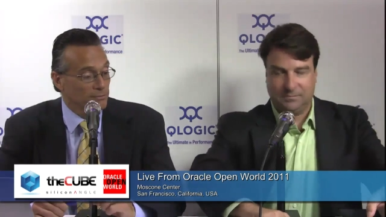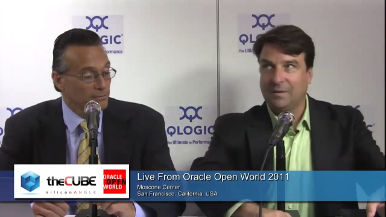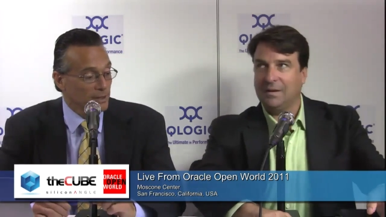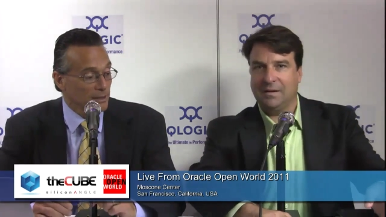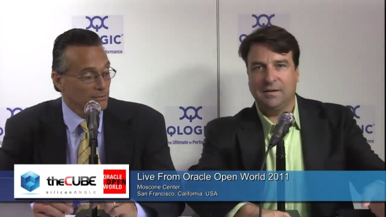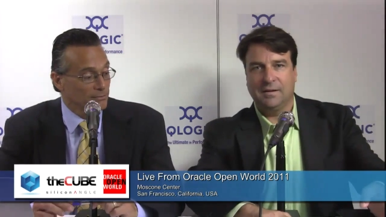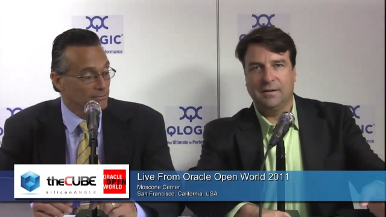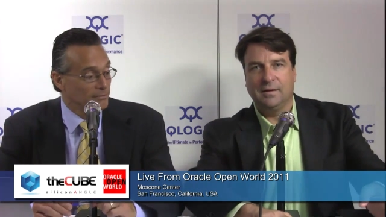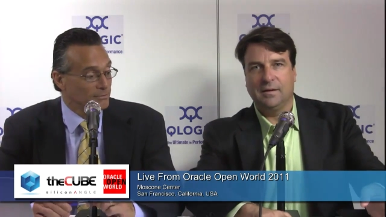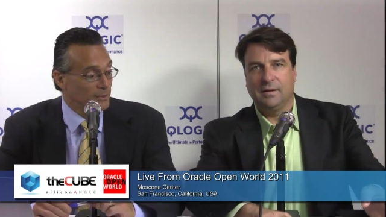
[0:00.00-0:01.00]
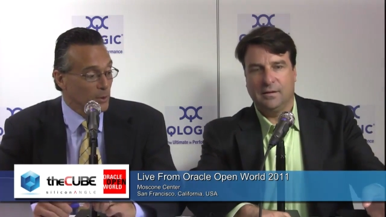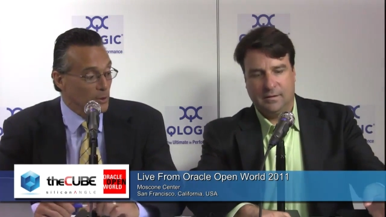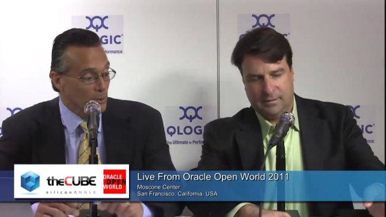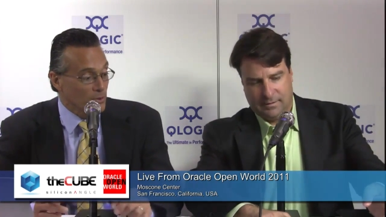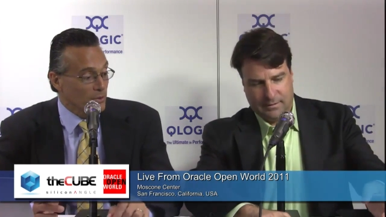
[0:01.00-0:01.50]
Speaker 1: lot of no
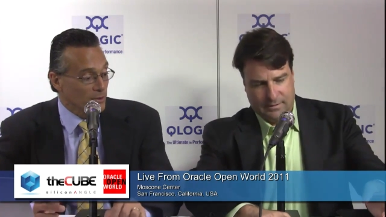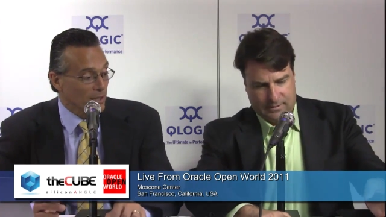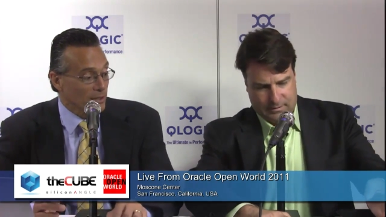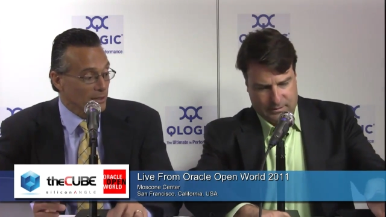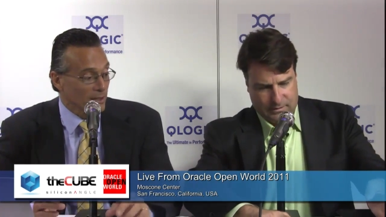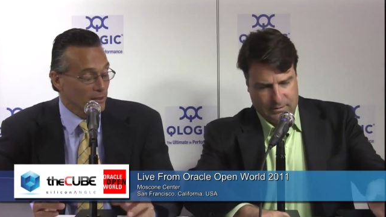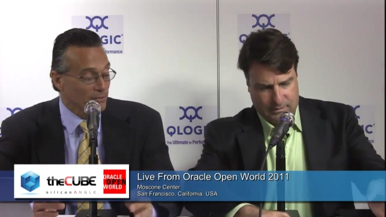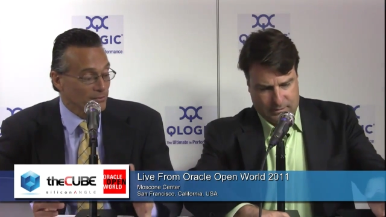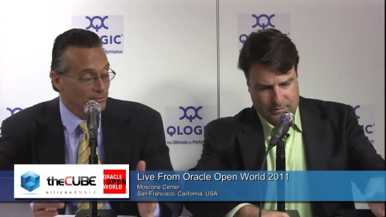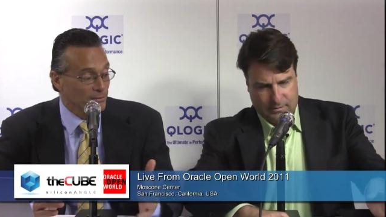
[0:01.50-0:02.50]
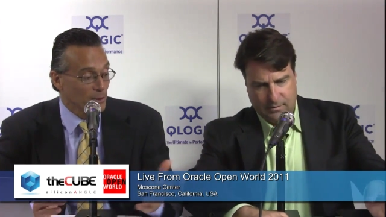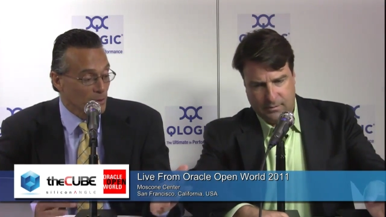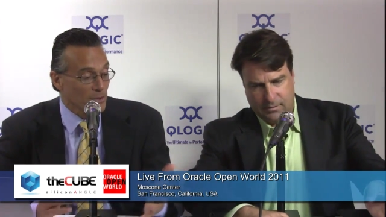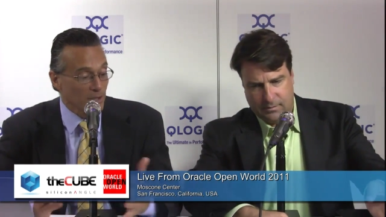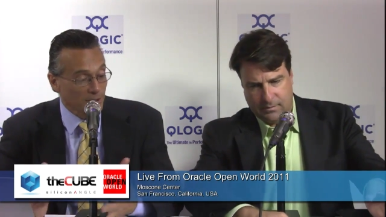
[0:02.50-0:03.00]
news, right? A lot of
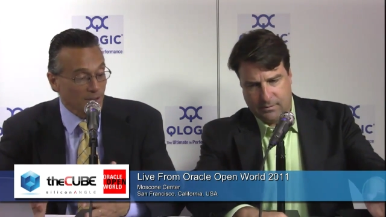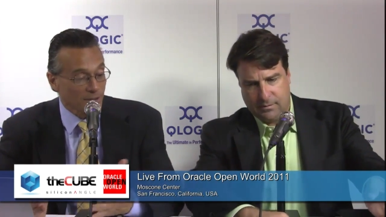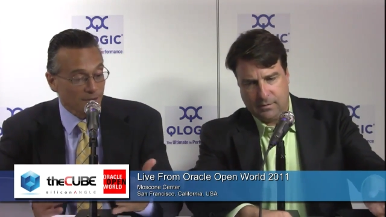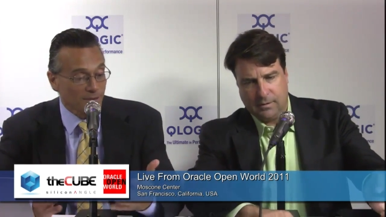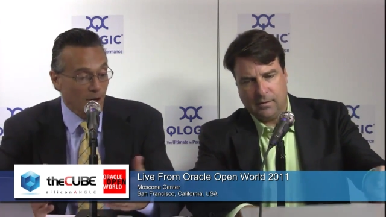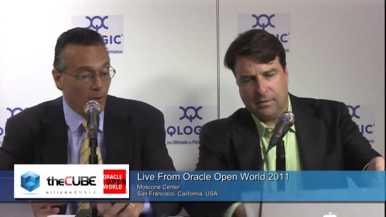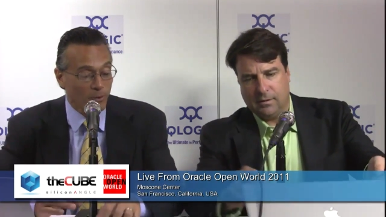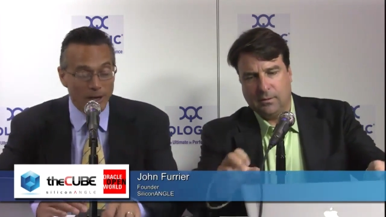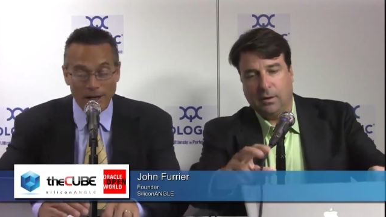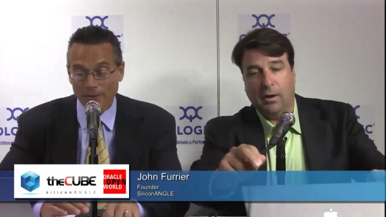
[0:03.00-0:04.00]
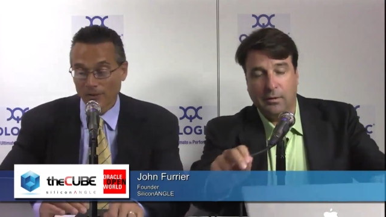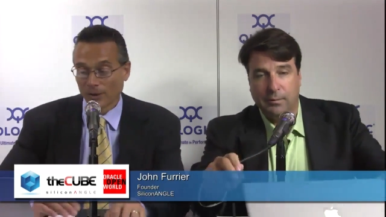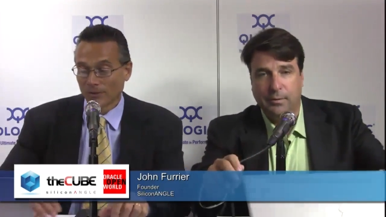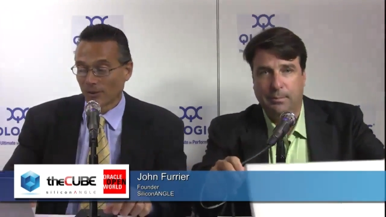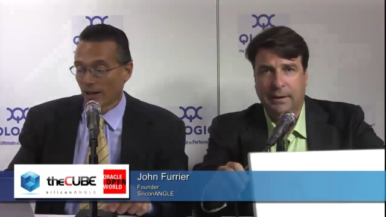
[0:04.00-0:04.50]
news that there's no. Well, the,
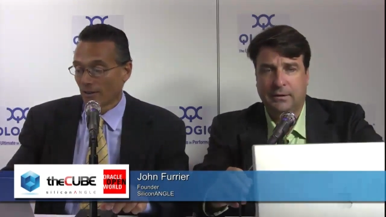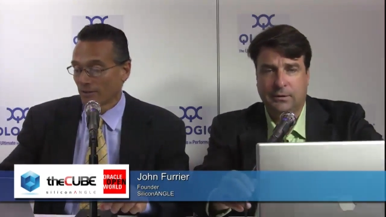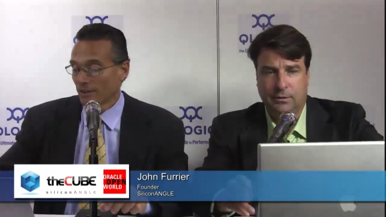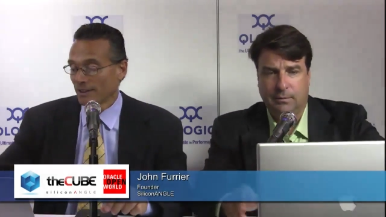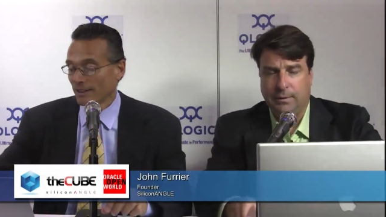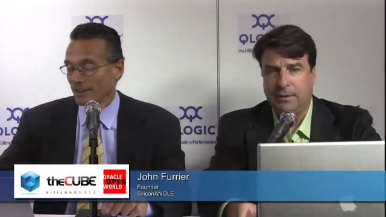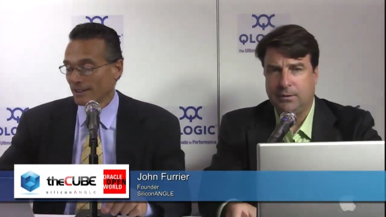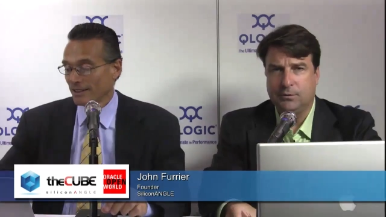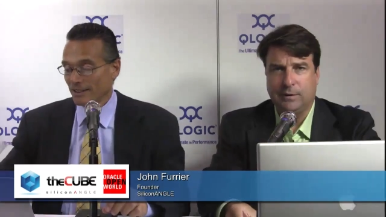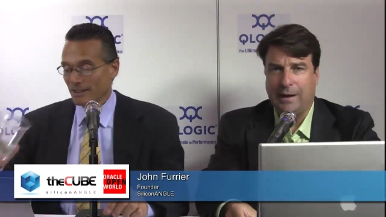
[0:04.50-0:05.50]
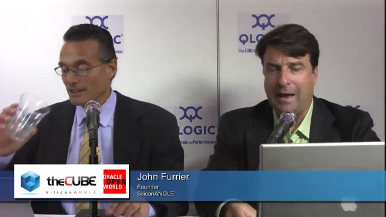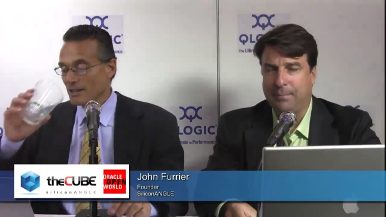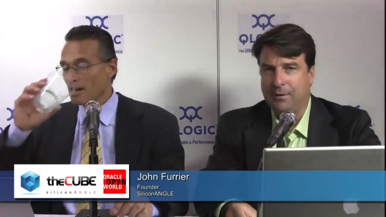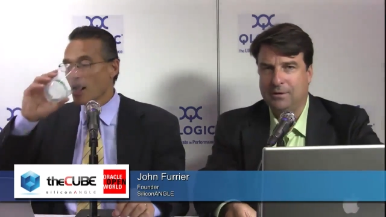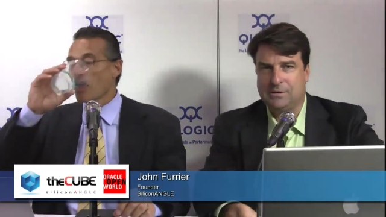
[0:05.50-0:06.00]
the big new the
Speaker 2: big news with
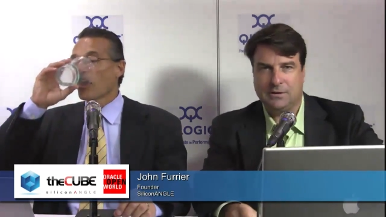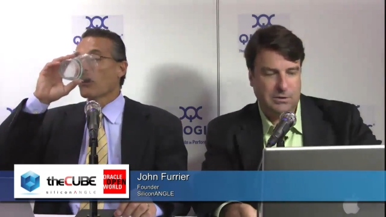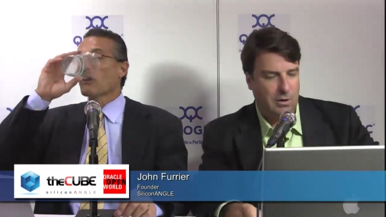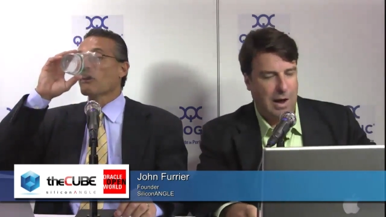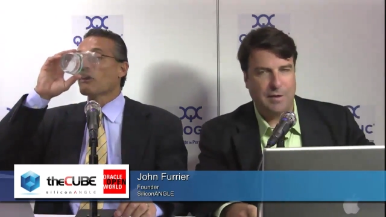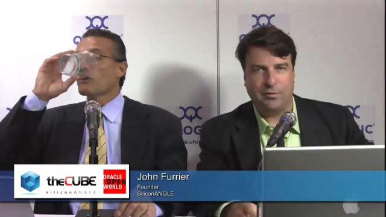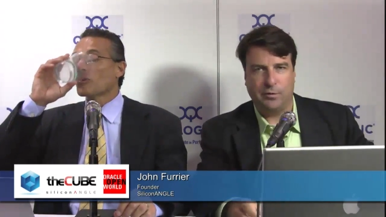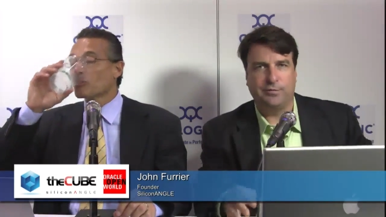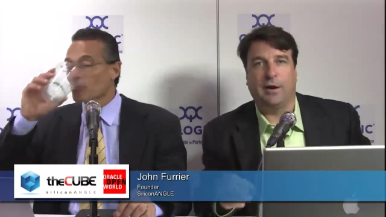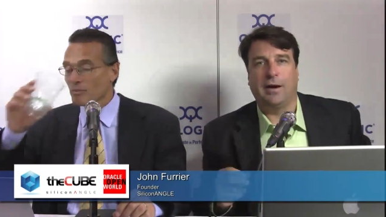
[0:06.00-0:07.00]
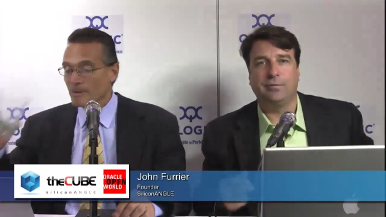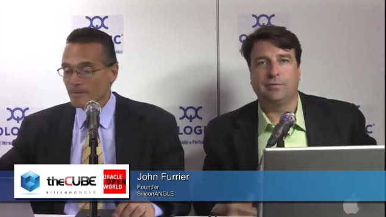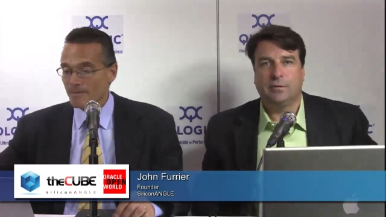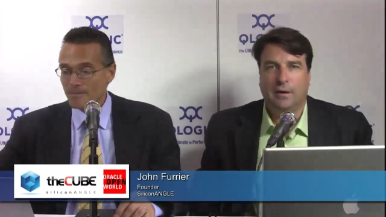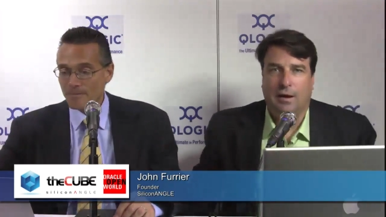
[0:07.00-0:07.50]
Apple is there's no iPhone 5.
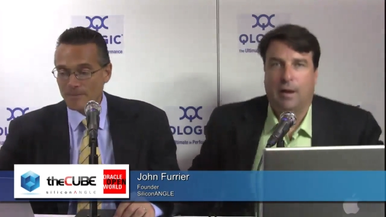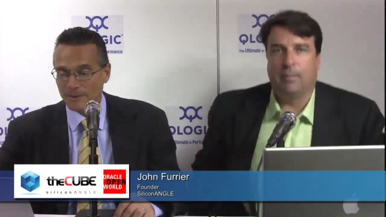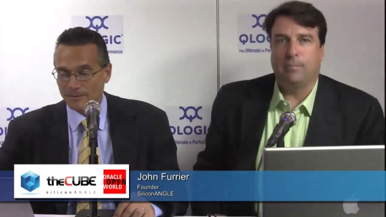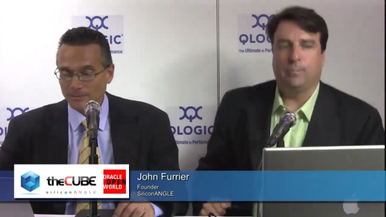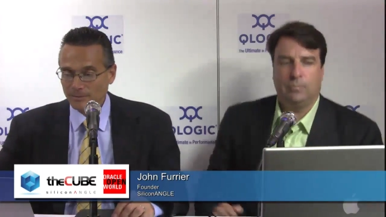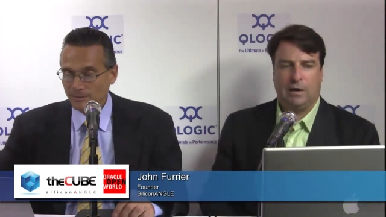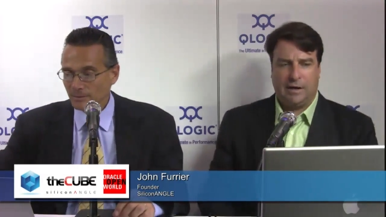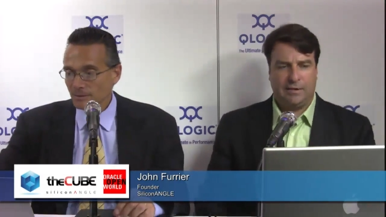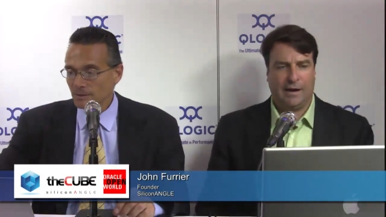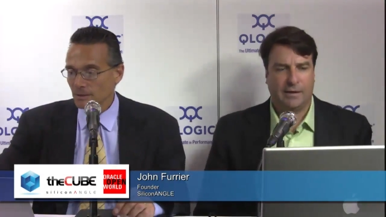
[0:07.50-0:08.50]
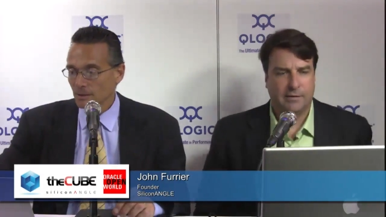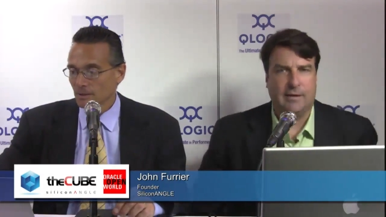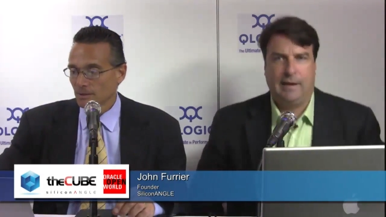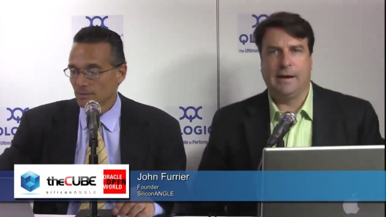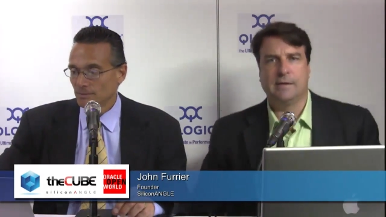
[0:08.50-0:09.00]
Mm. Um, we got that,
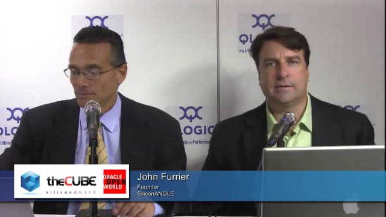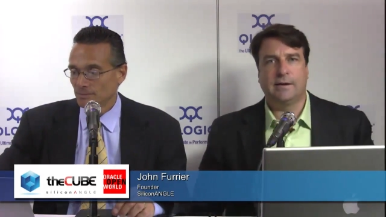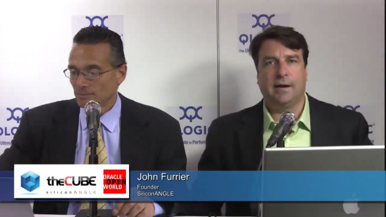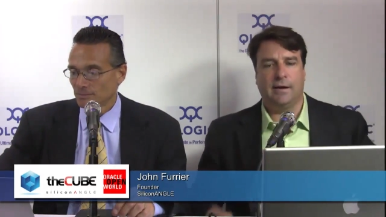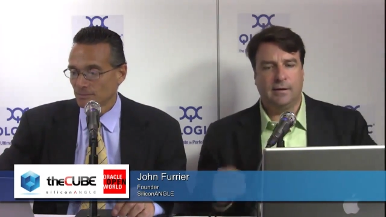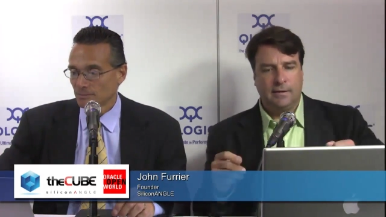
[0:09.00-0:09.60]
and uh,